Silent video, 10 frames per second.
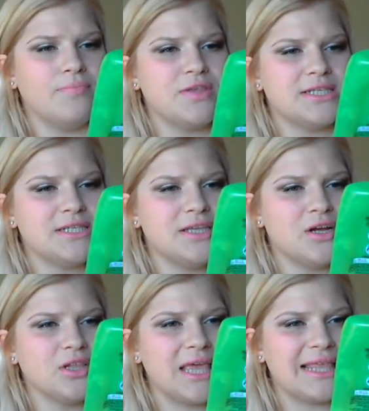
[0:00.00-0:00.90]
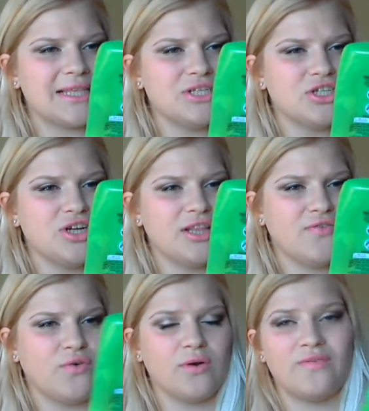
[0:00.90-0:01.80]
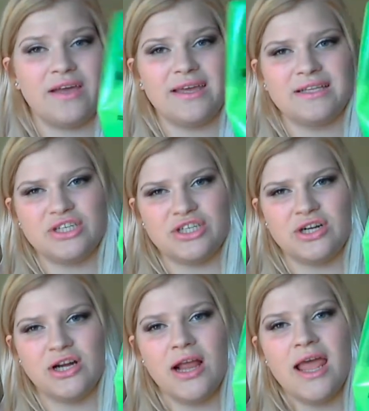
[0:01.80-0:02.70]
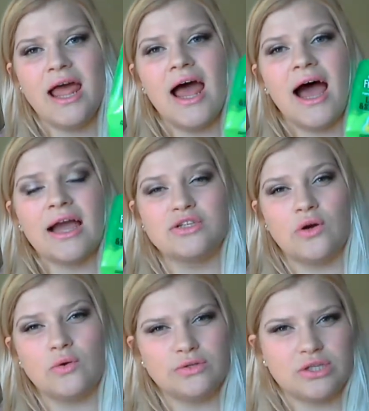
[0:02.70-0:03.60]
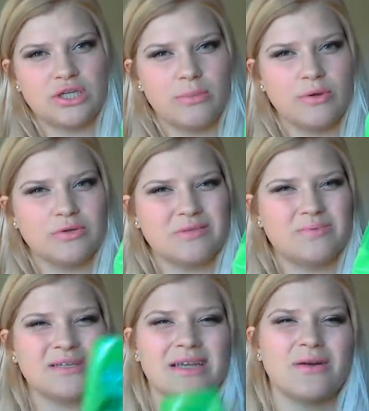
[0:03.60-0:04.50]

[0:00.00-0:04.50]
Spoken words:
This is their Length and Strength Fortifying Conditioner. I don't use a shampoo just because I